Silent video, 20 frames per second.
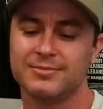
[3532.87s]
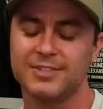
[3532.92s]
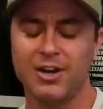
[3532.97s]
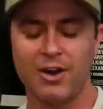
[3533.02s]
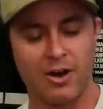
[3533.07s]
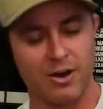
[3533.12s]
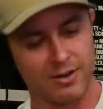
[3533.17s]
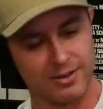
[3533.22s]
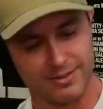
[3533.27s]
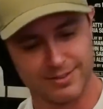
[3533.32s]

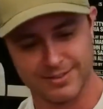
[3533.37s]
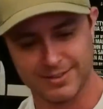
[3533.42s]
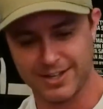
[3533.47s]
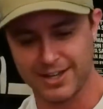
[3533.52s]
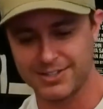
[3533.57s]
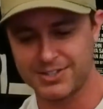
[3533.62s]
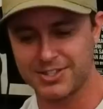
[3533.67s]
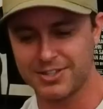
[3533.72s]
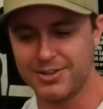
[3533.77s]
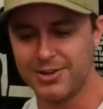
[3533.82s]
Oh,
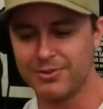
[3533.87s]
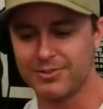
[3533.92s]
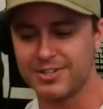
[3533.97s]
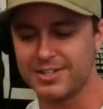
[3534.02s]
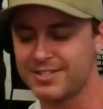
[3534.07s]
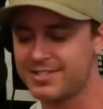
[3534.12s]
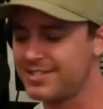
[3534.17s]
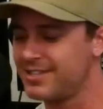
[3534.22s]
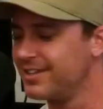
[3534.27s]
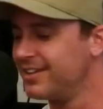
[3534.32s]
I should know
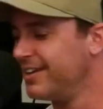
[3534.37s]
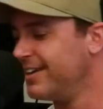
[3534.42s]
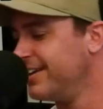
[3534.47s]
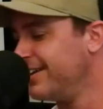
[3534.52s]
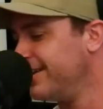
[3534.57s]
this.